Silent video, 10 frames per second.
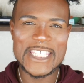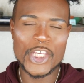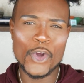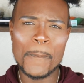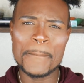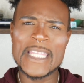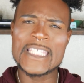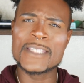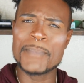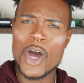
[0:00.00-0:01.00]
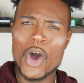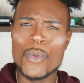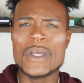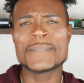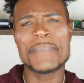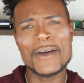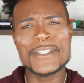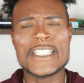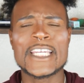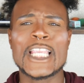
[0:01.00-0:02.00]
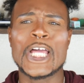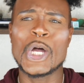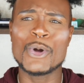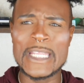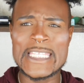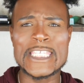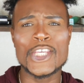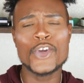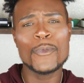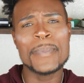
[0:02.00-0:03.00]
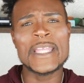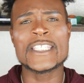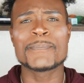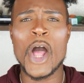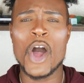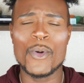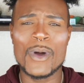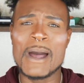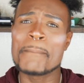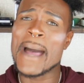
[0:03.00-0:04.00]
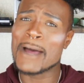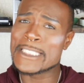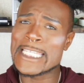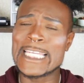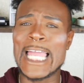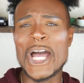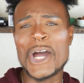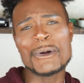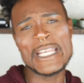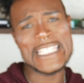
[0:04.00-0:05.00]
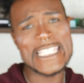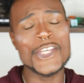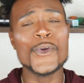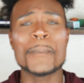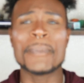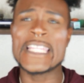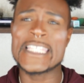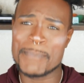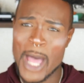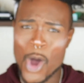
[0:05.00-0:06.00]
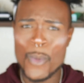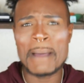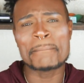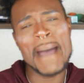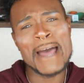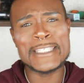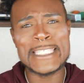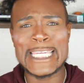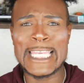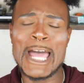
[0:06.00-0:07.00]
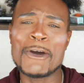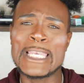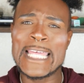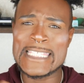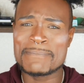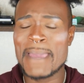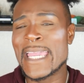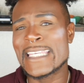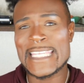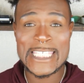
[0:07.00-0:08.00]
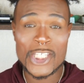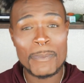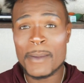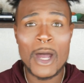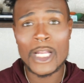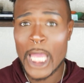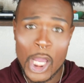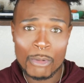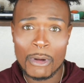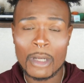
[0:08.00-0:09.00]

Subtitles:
Cupid's bow is about to glow. This Cupid's bow about to glow. This Cupid's bow about to glow. Let's make this Cupid bow glow.